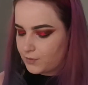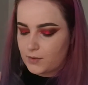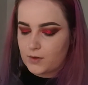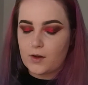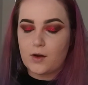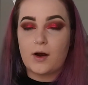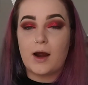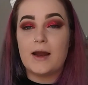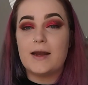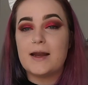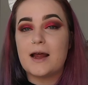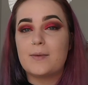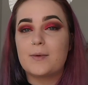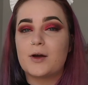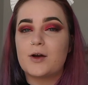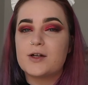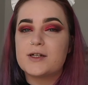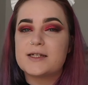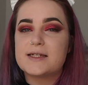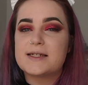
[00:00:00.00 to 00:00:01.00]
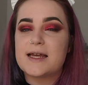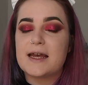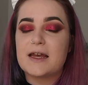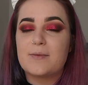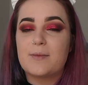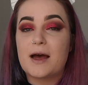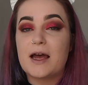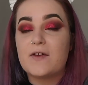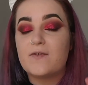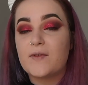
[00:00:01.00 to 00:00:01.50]
Alright, now I'm going to take
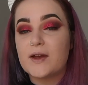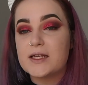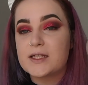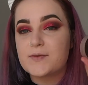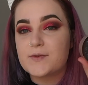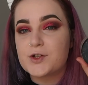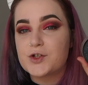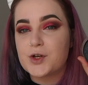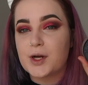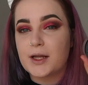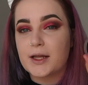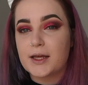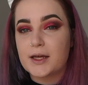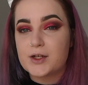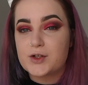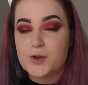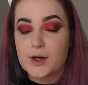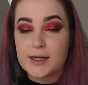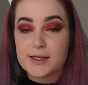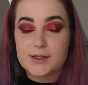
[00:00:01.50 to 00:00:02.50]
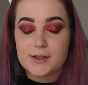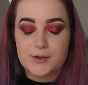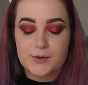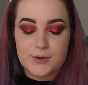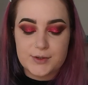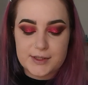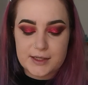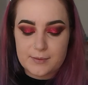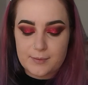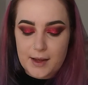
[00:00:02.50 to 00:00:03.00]
my Face of Australia
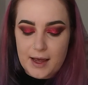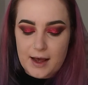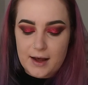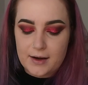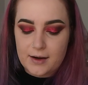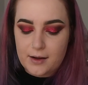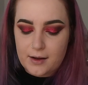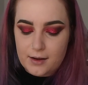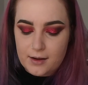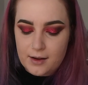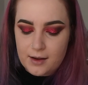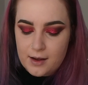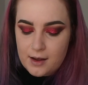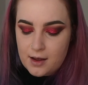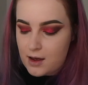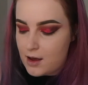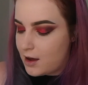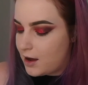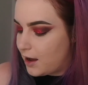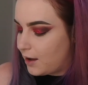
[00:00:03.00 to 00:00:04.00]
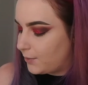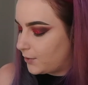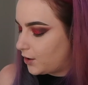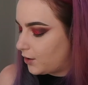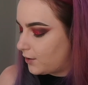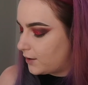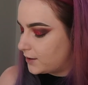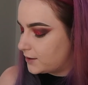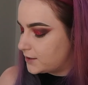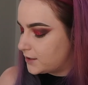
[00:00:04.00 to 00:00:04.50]
translucent powder. I'm
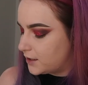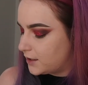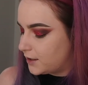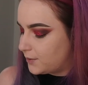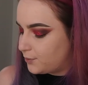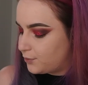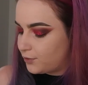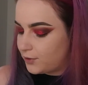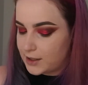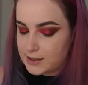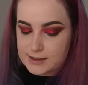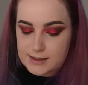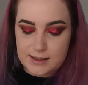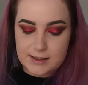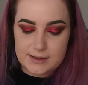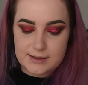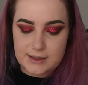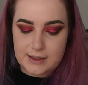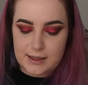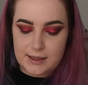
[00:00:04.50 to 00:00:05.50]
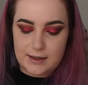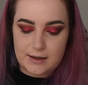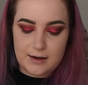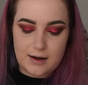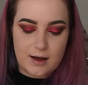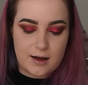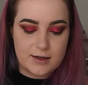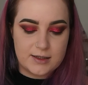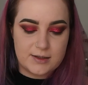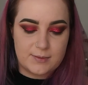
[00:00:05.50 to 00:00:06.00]
going to press this in
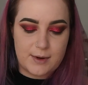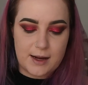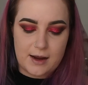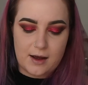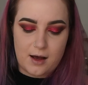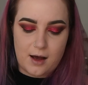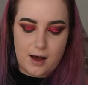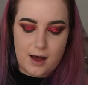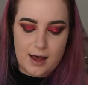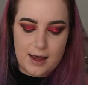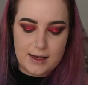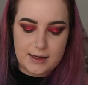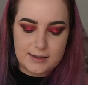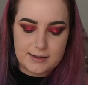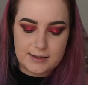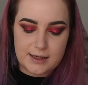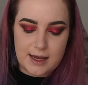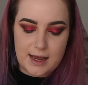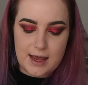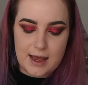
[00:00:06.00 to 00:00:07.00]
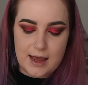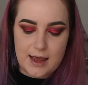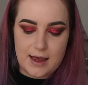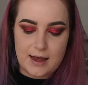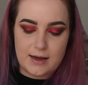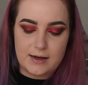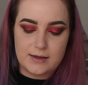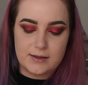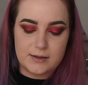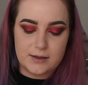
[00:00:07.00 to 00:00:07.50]
under my eyes
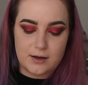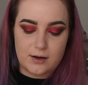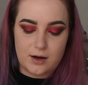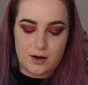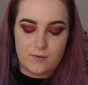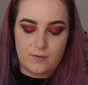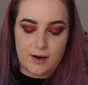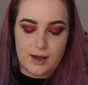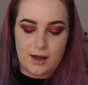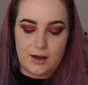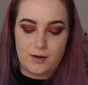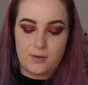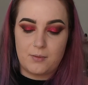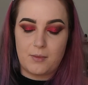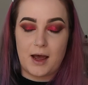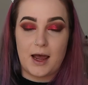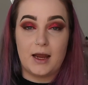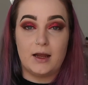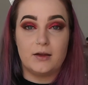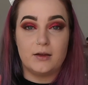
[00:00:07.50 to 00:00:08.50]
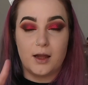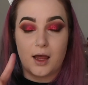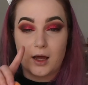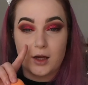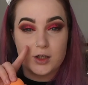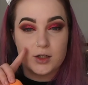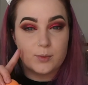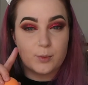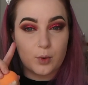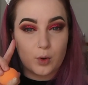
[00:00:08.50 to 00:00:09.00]
and around my
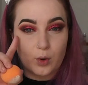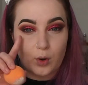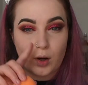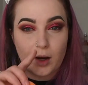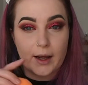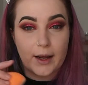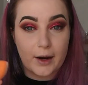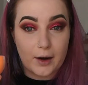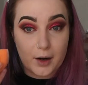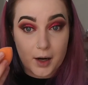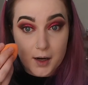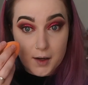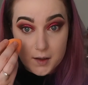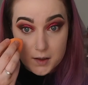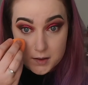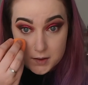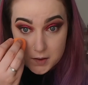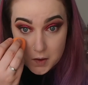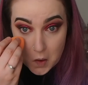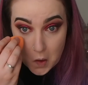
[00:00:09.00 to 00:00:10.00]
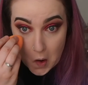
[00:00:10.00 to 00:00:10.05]
large pore areas.